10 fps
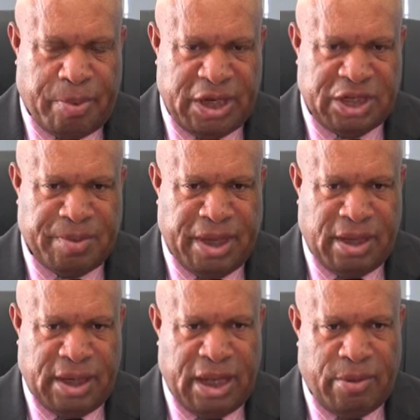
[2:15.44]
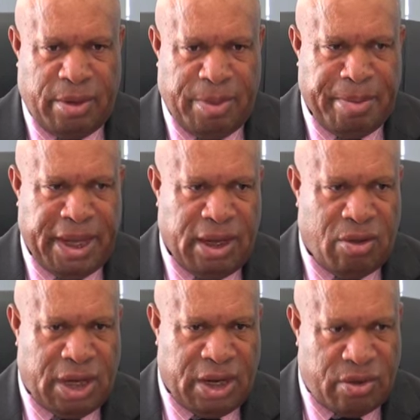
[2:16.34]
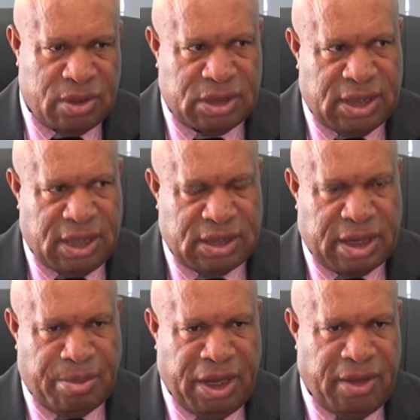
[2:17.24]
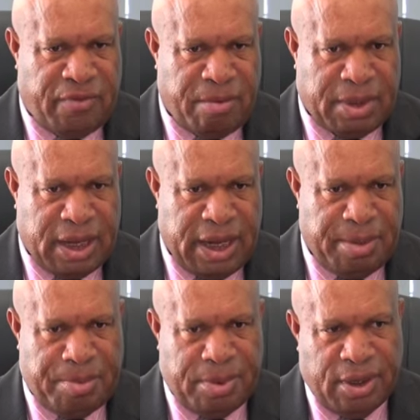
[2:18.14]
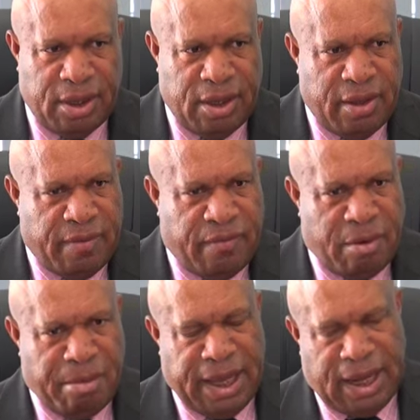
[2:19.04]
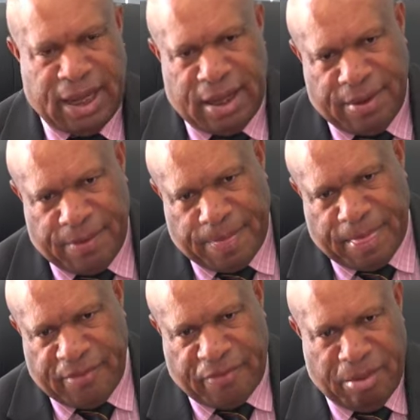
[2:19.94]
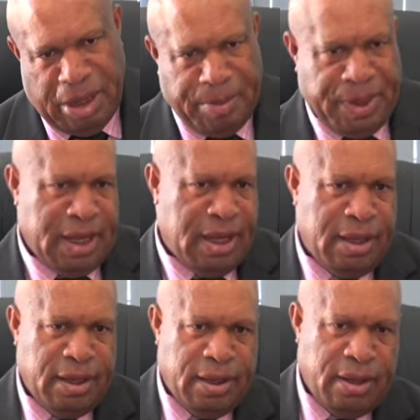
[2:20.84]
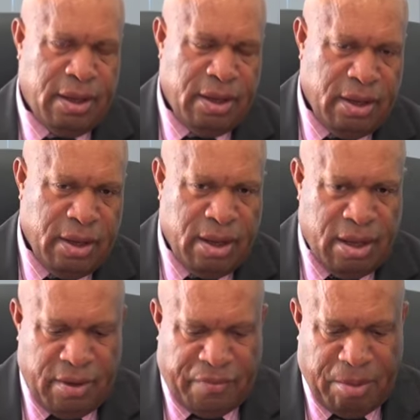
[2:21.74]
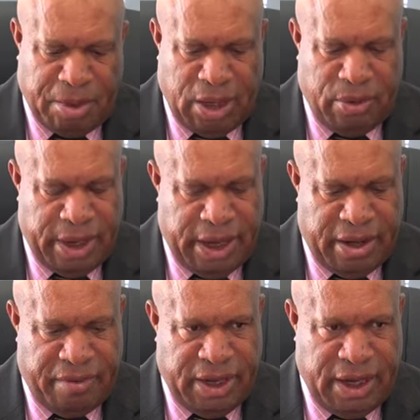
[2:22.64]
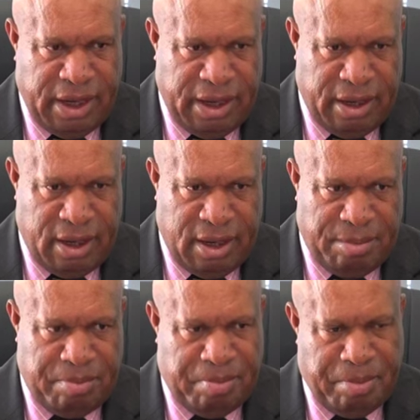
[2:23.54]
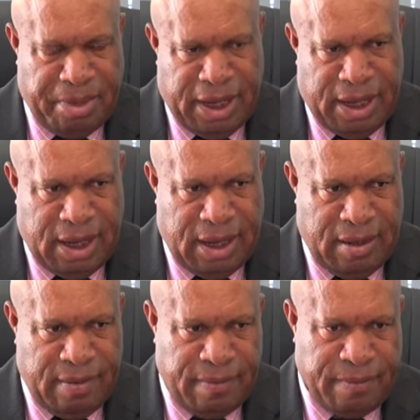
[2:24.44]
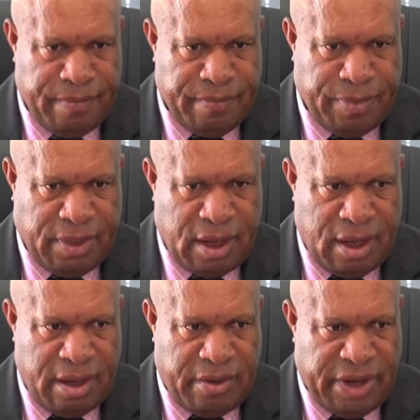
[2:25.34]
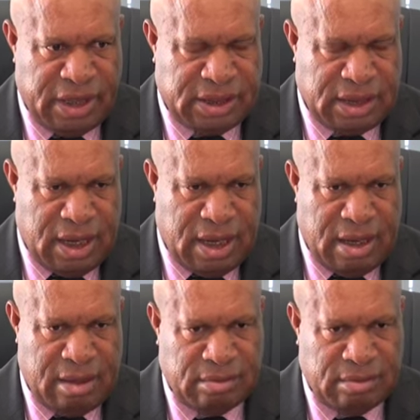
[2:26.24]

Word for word: policemen there will be mending all the roads that is coming in from Kandep, from Hela, from Nipa, uh, from Kaguaira, where the uh, men uh, trains uh,